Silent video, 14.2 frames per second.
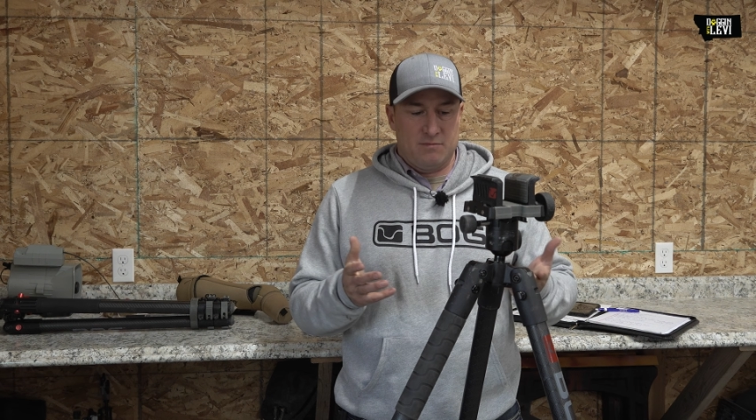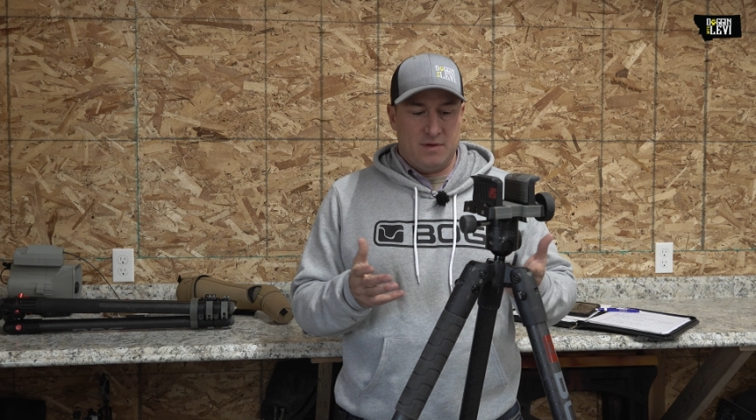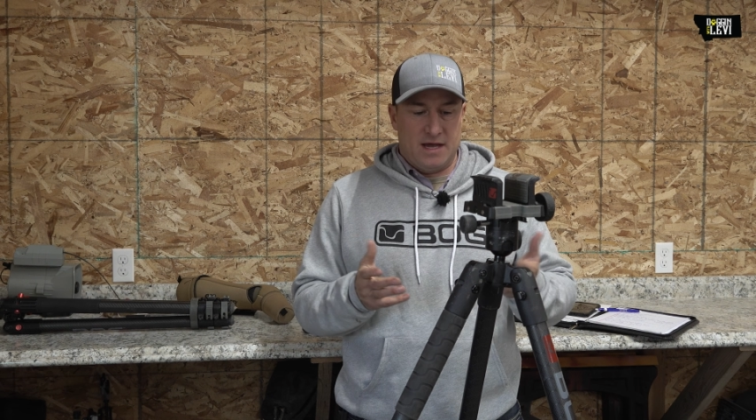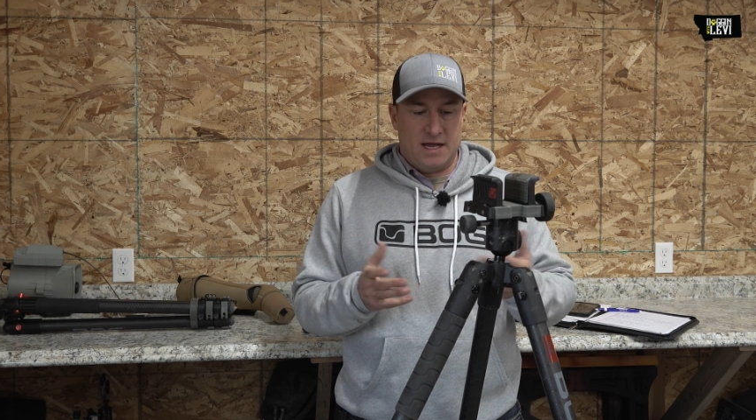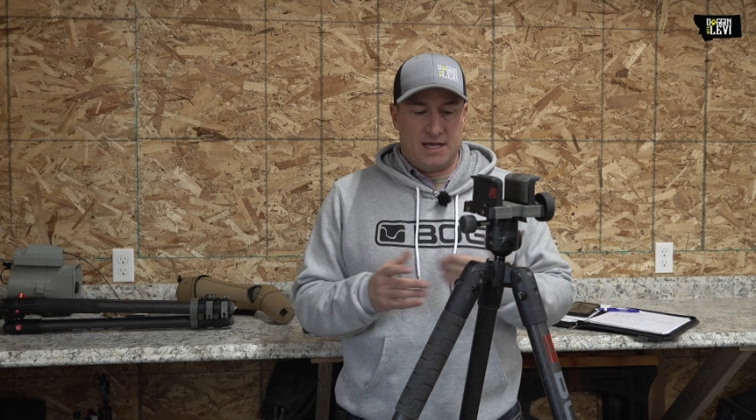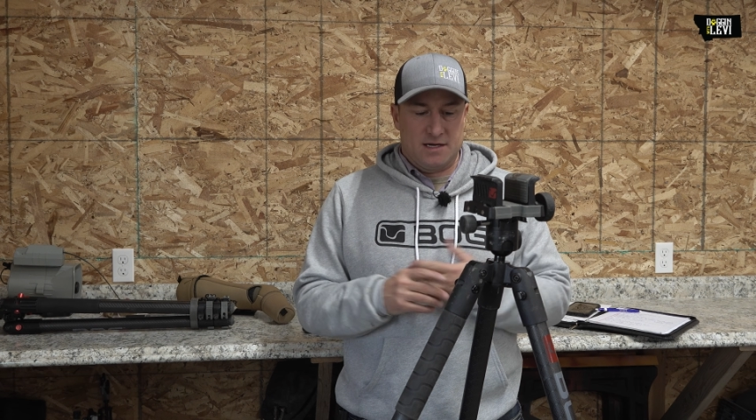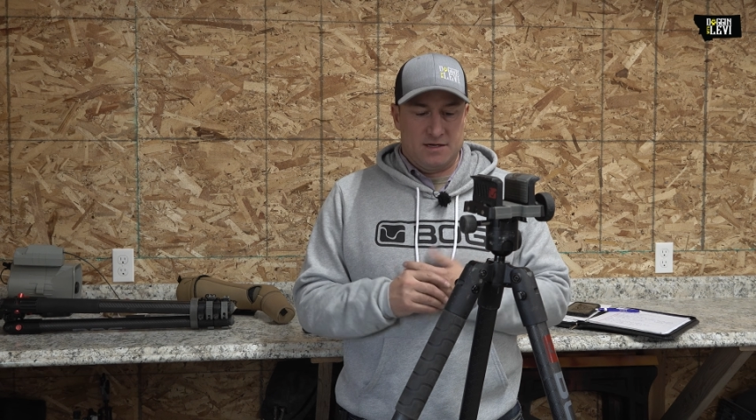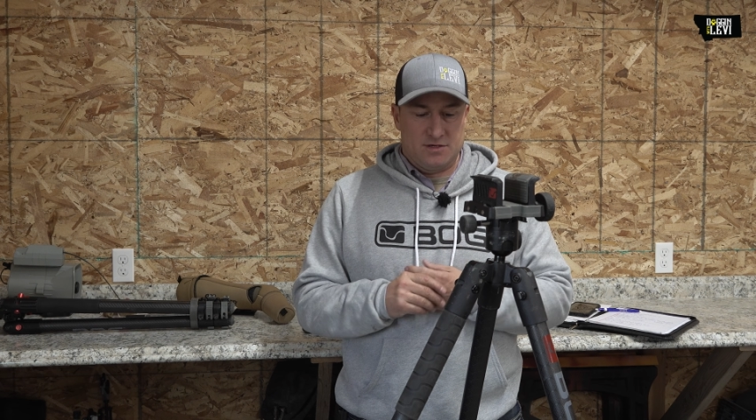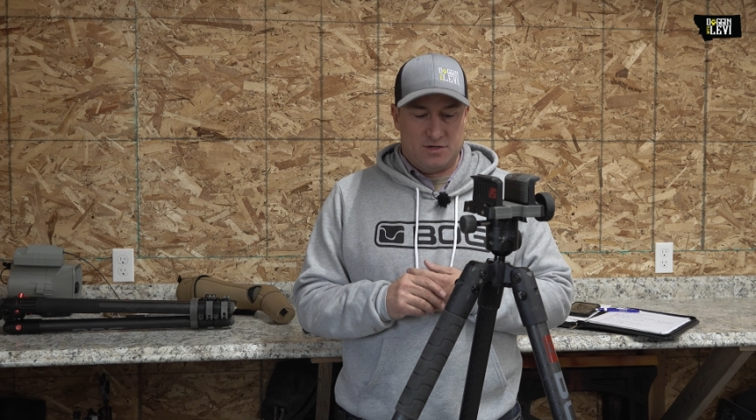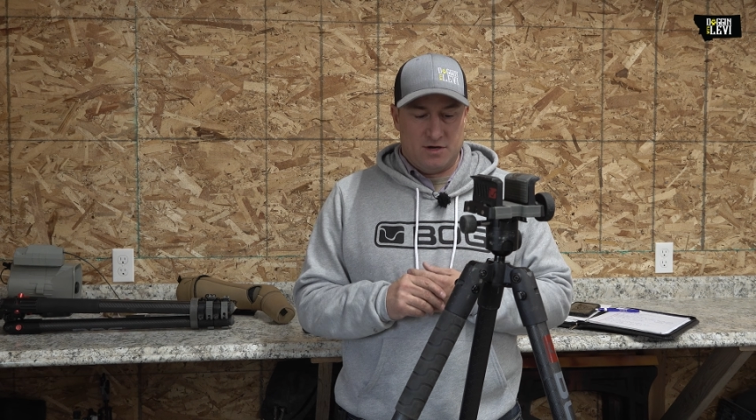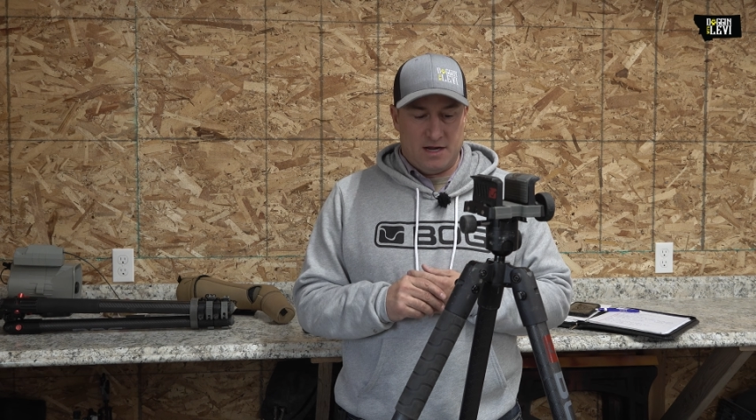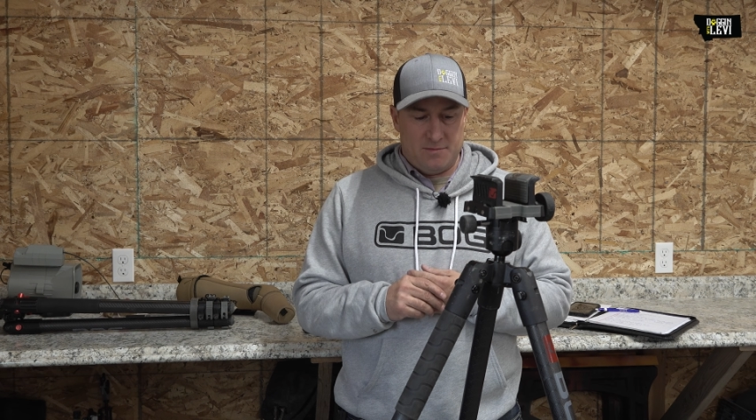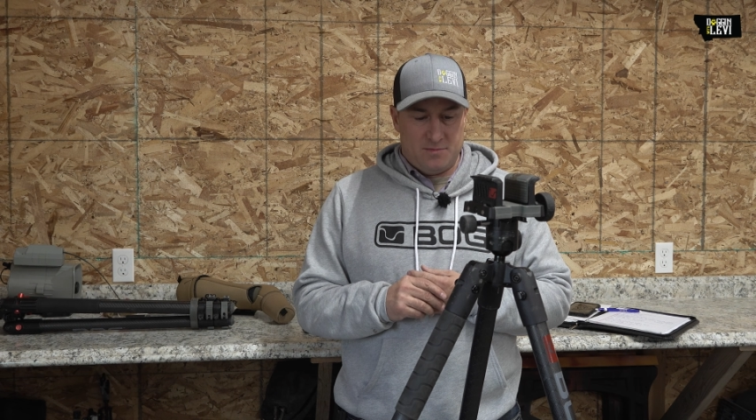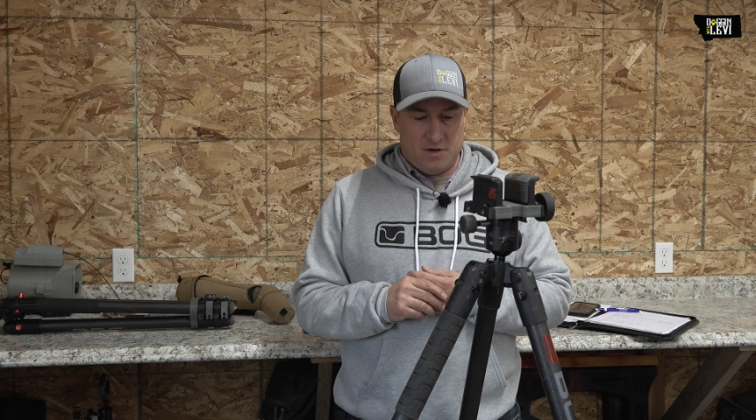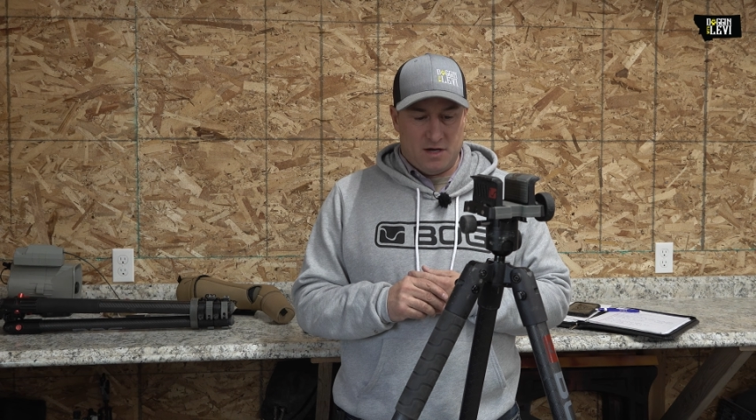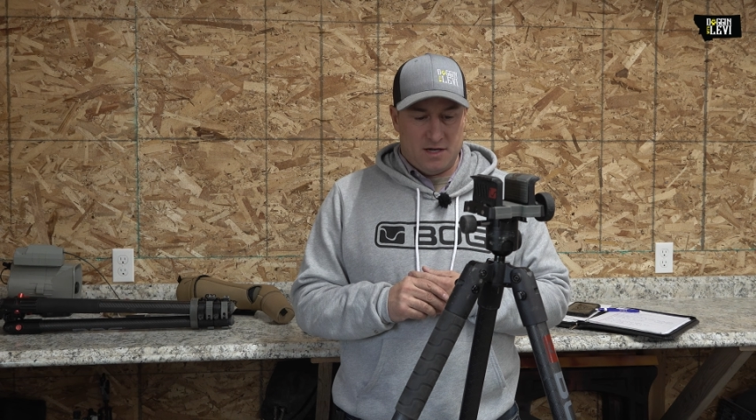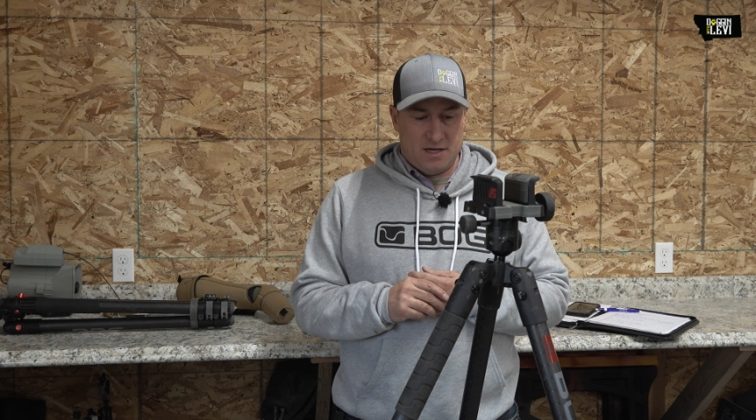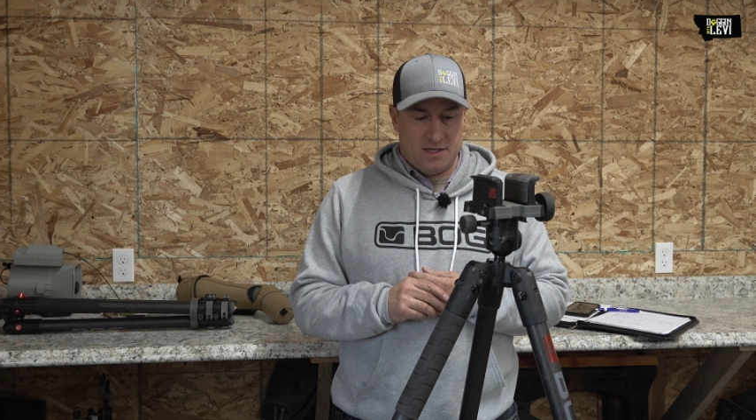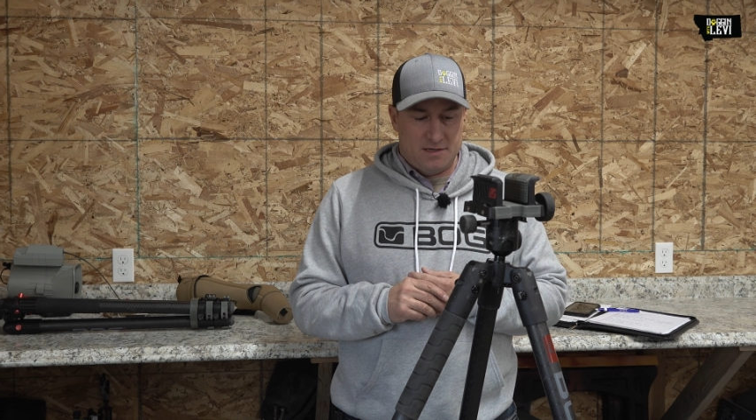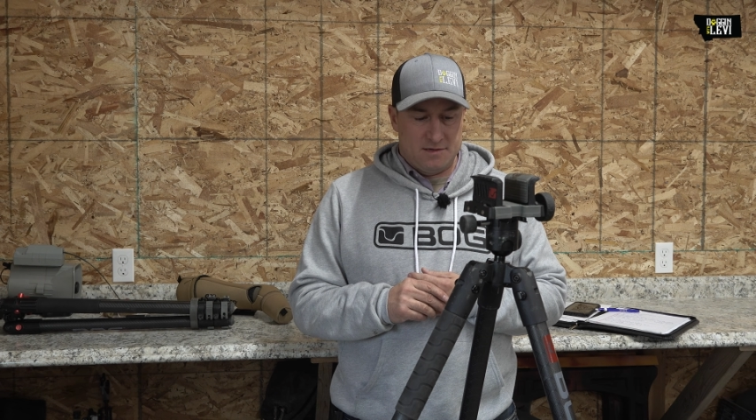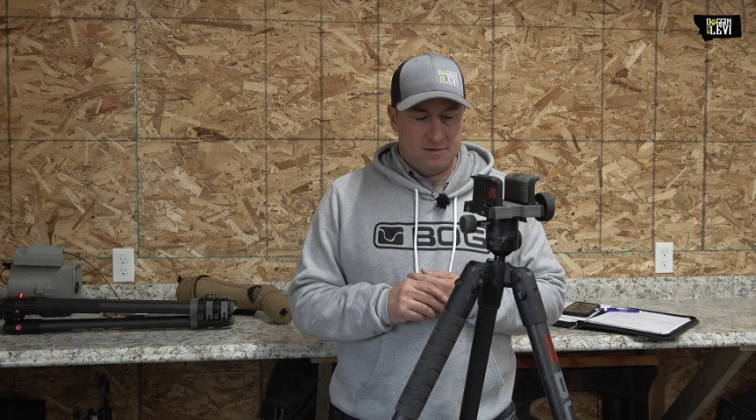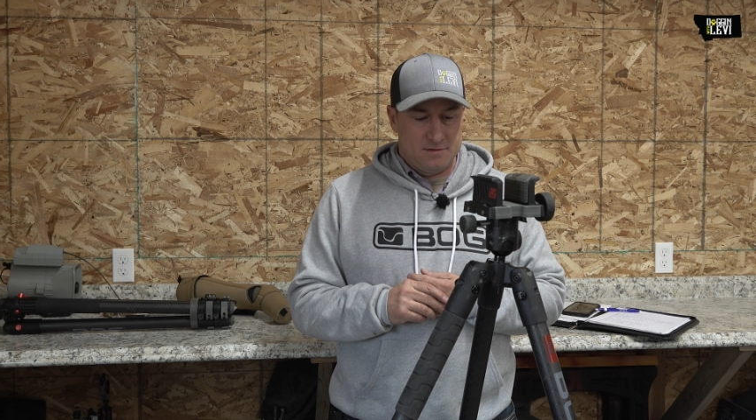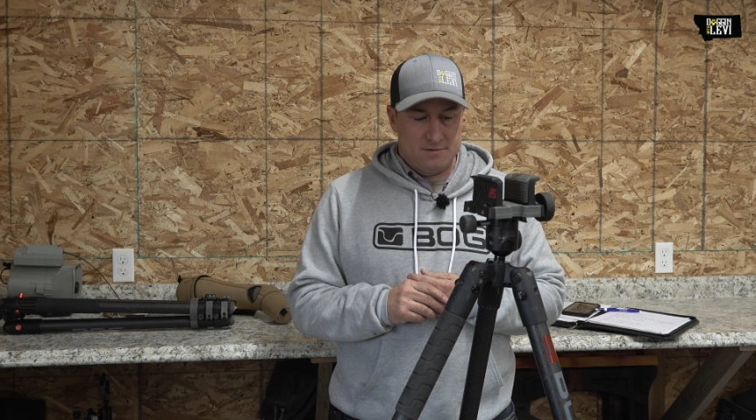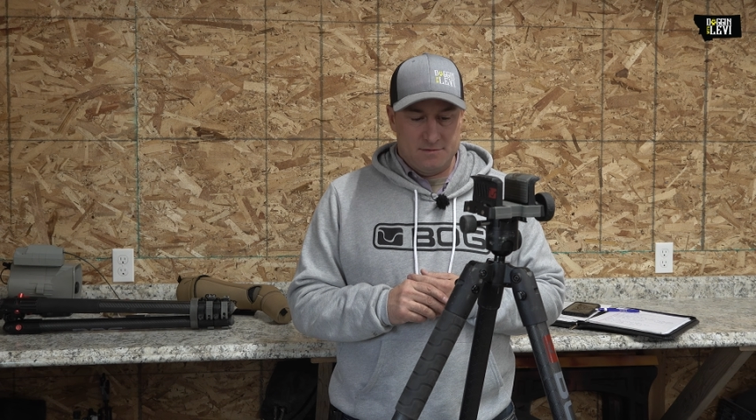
packing a tripod in,